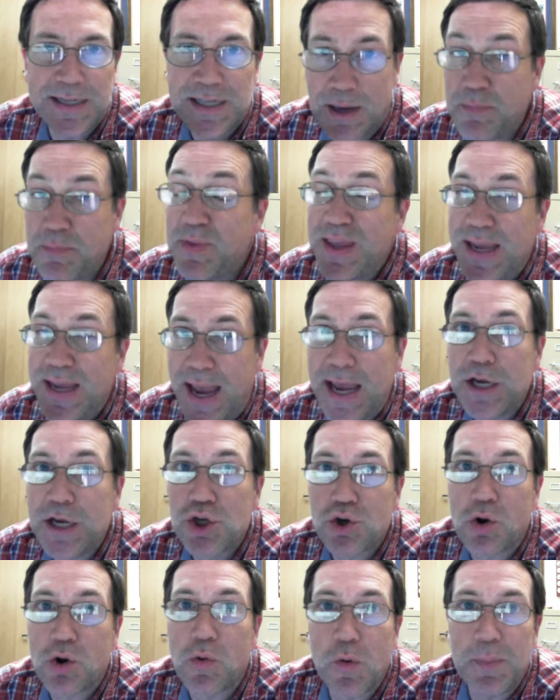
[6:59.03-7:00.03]
something
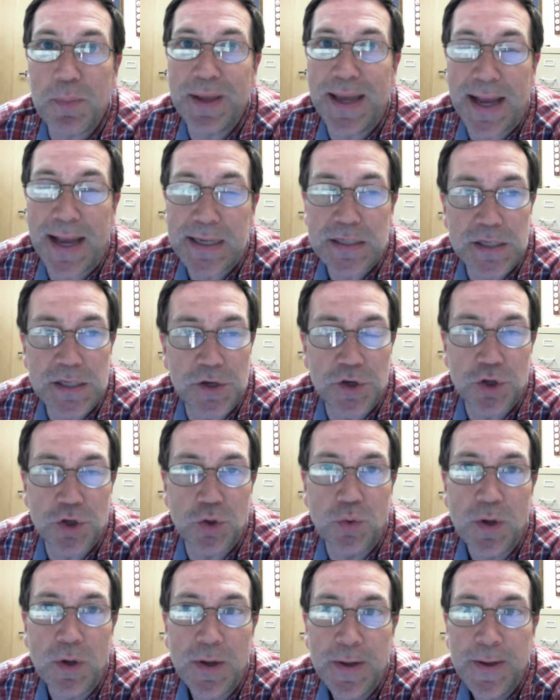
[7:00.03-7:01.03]
HR would be asked to
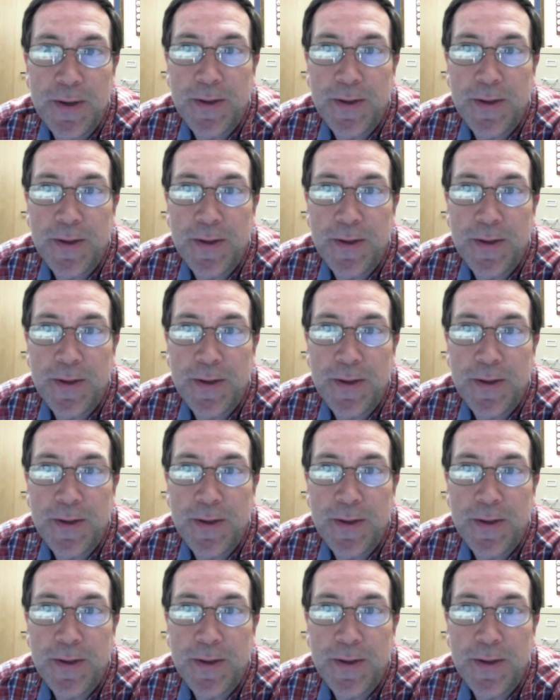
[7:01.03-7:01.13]
do.